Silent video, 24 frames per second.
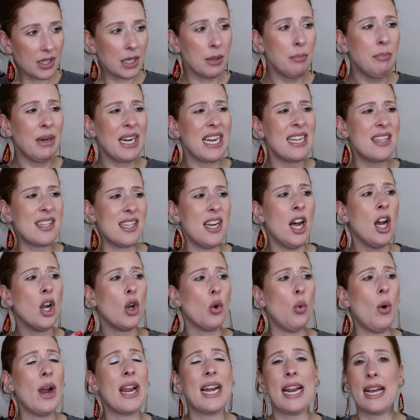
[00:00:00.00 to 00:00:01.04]
but it's not
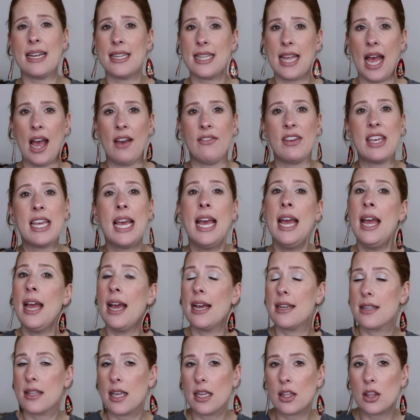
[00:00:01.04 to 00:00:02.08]
quite as heavy
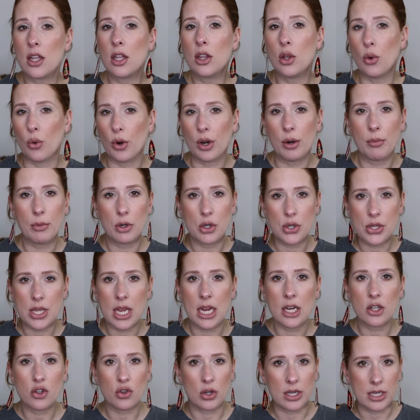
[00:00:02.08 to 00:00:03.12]
as like the Laura
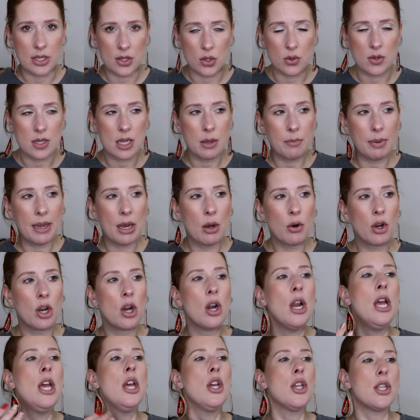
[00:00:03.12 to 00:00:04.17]
Mercier translucent powder.